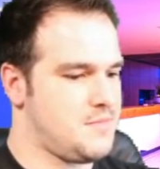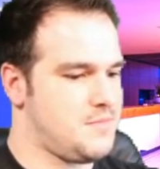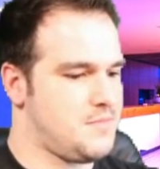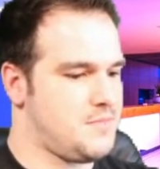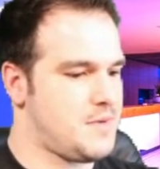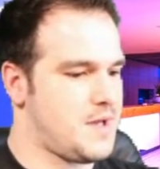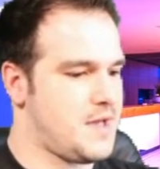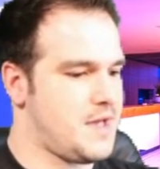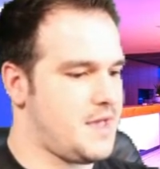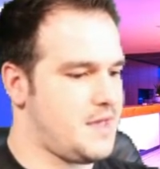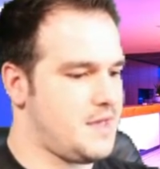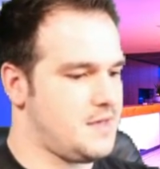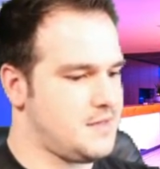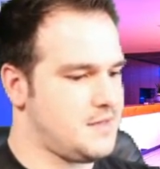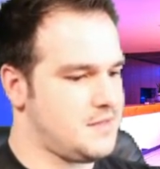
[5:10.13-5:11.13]

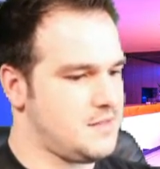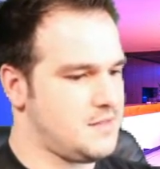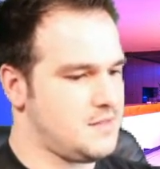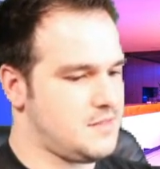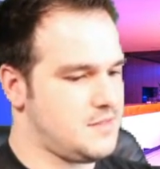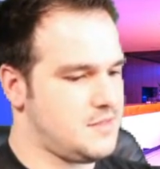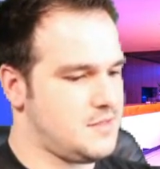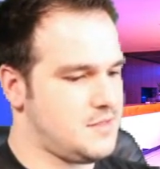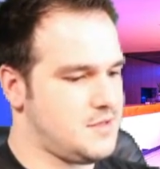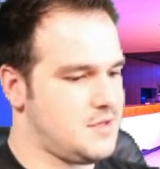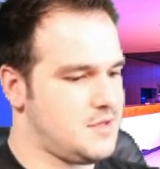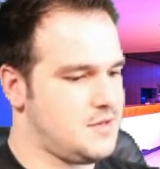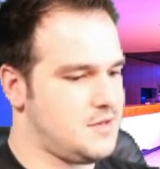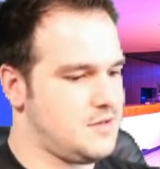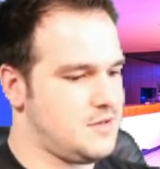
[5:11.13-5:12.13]
by
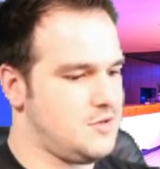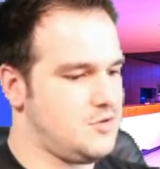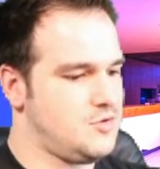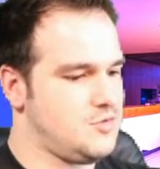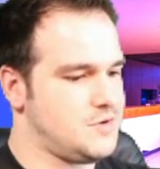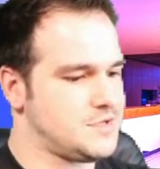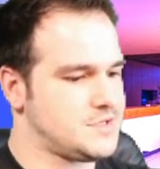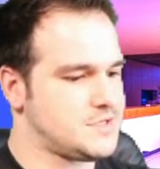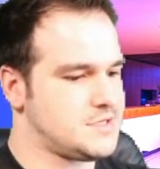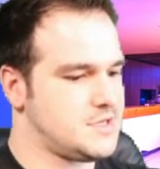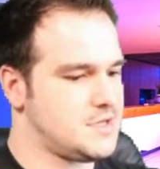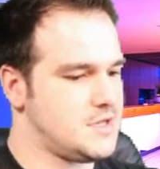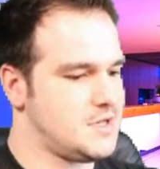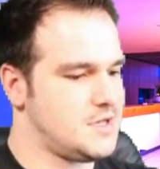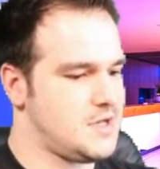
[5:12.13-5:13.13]
the newest
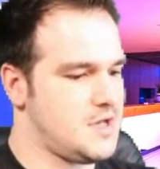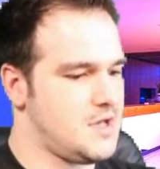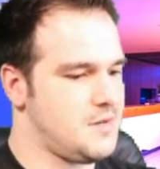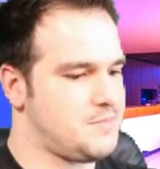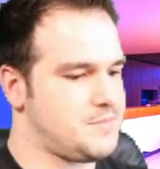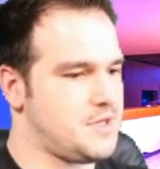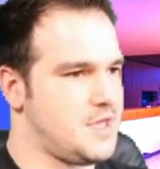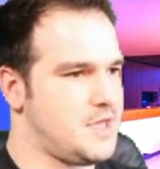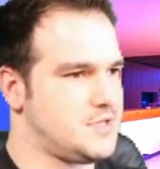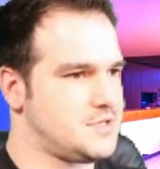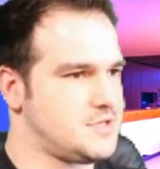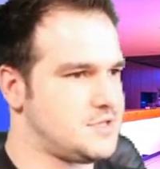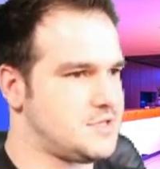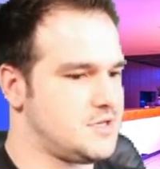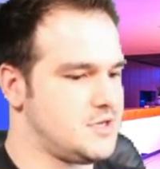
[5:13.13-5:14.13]

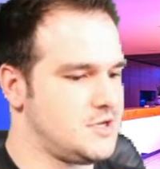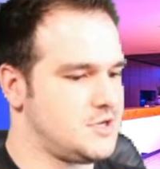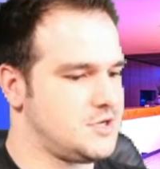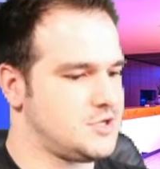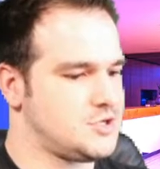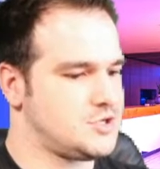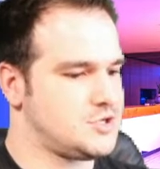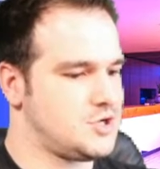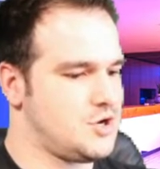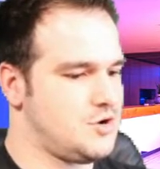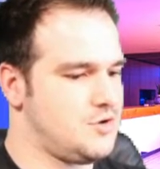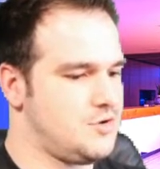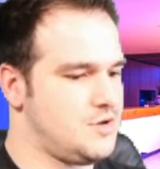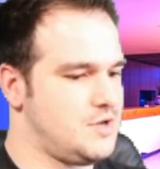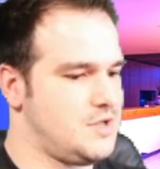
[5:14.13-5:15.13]
updates
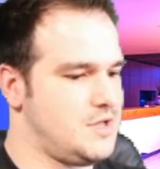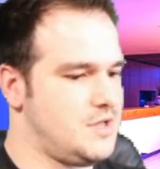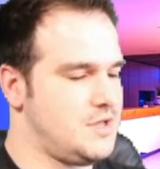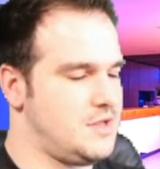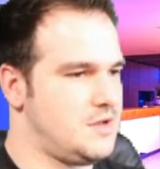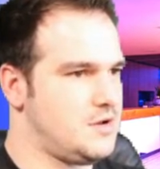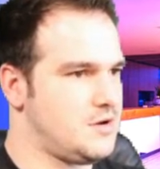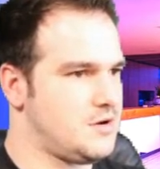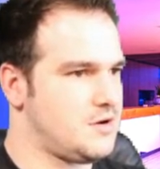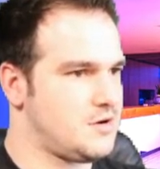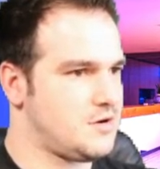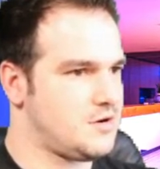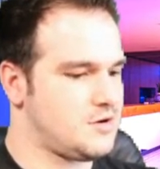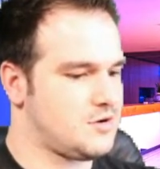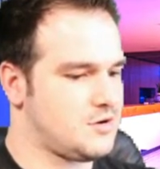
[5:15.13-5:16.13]
shown in
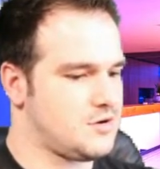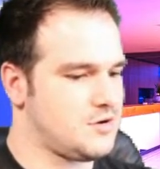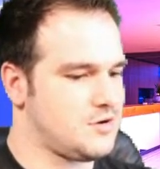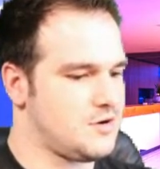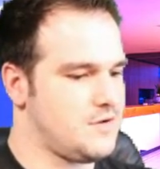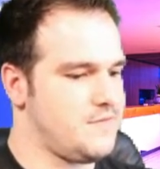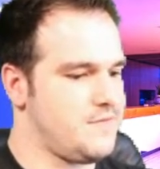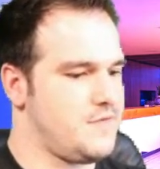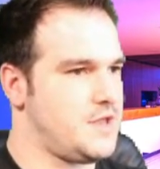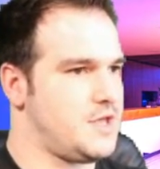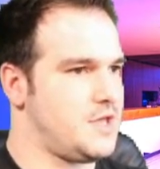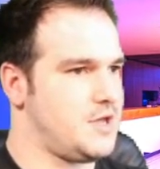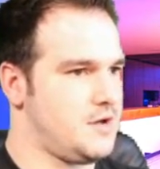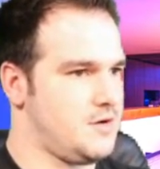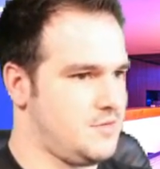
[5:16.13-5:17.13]
her
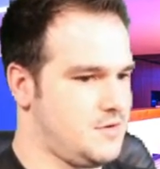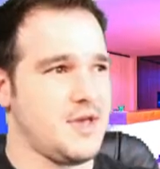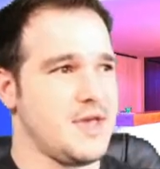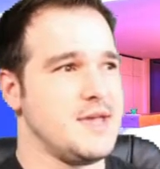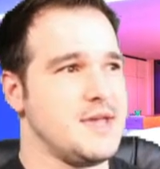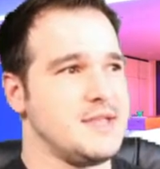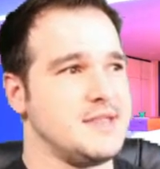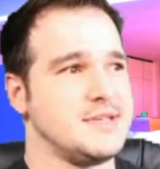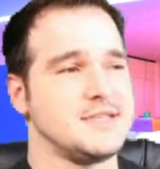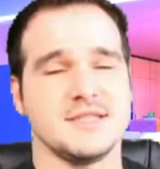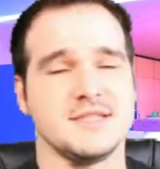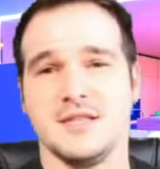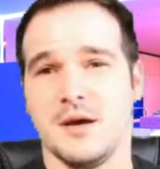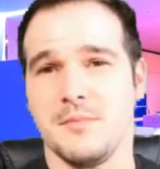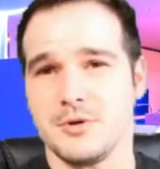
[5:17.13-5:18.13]
video." This is
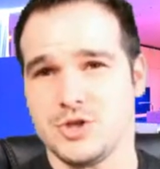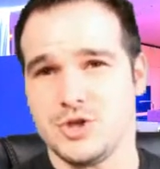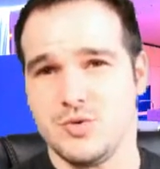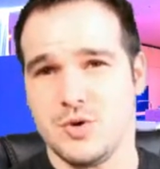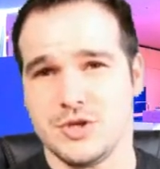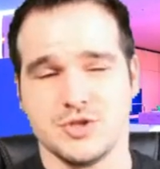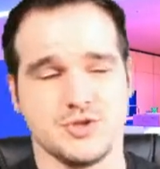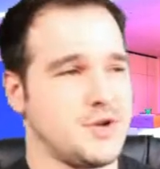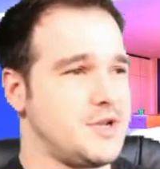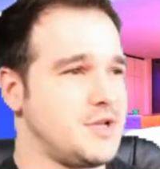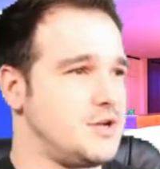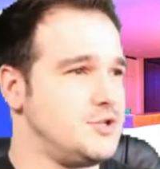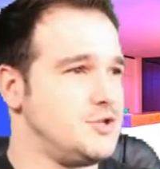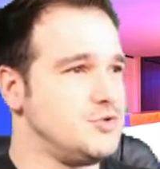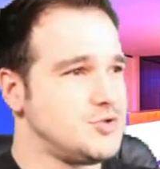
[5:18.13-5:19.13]
number 2 on trending
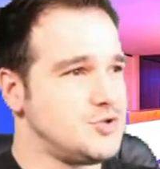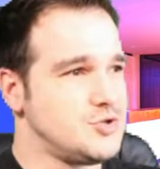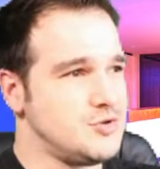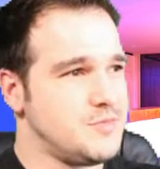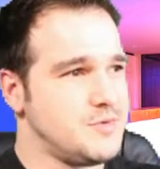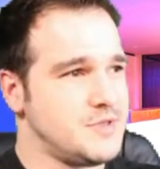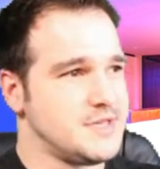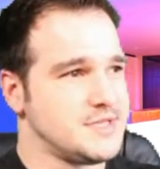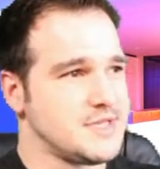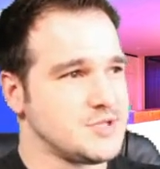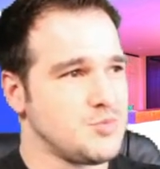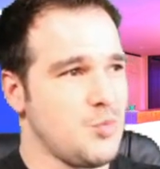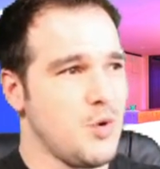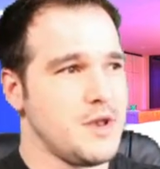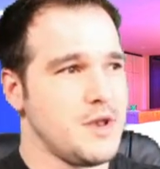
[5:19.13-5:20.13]
on YouTube. This
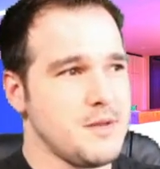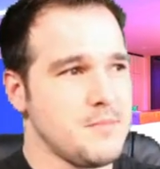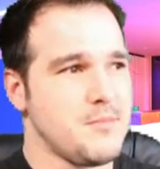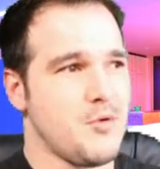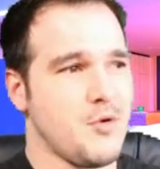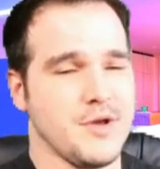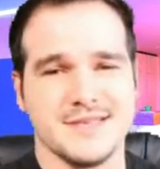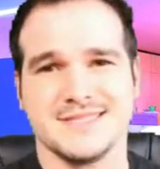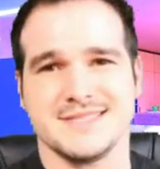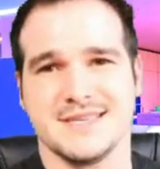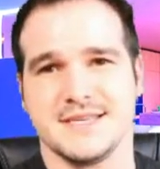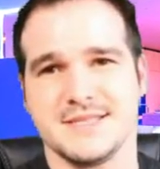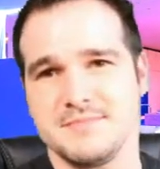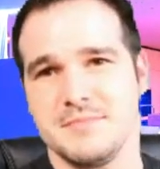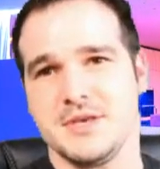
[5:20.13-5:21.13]
has
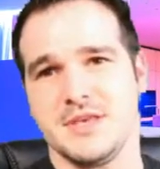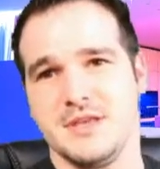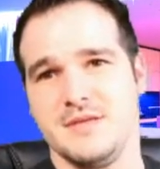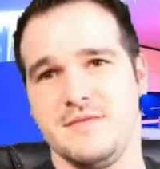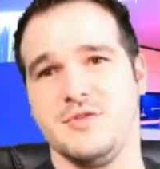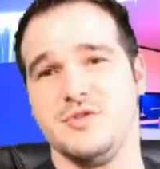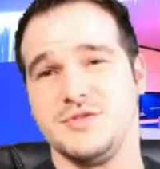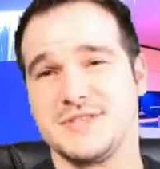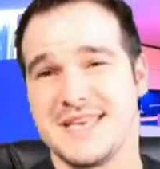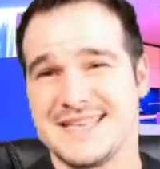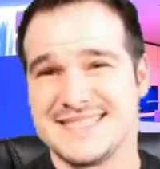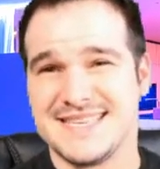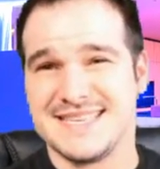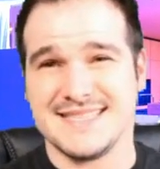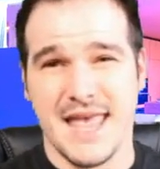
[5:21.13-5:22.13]
1.6 million views
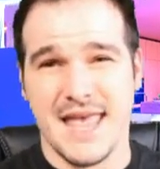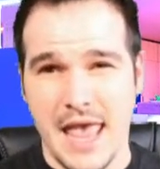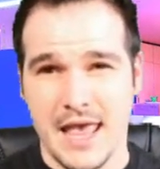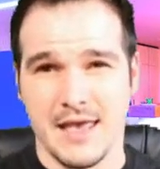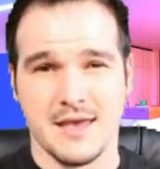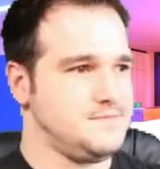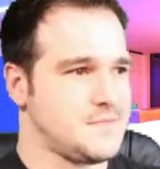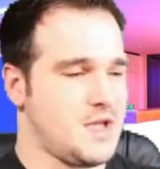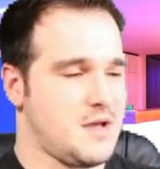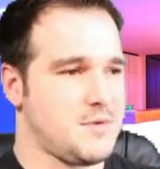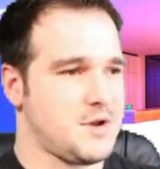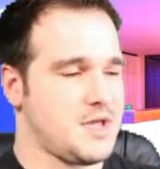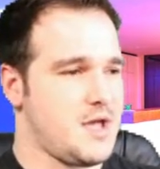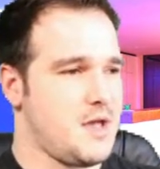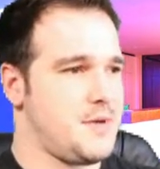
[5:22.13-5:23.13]
today. I'm
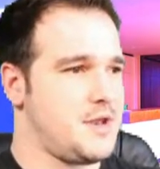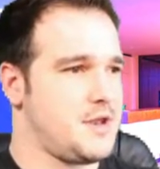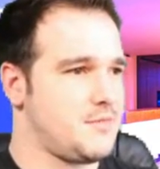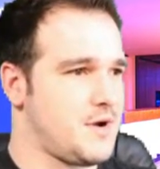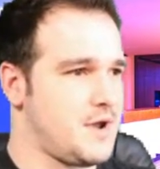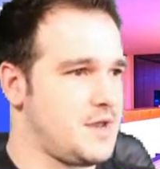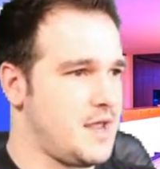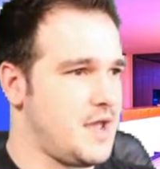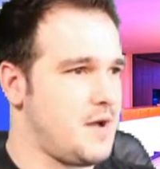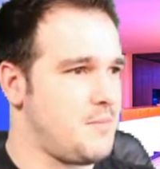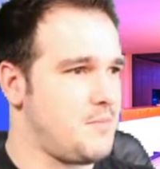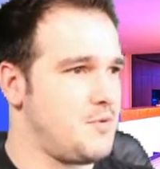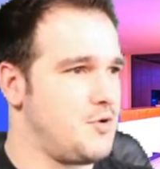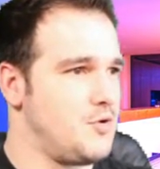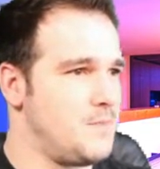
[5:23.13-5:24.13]
gonna comment it right now.
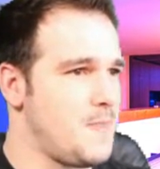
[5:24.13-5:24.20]
Boom,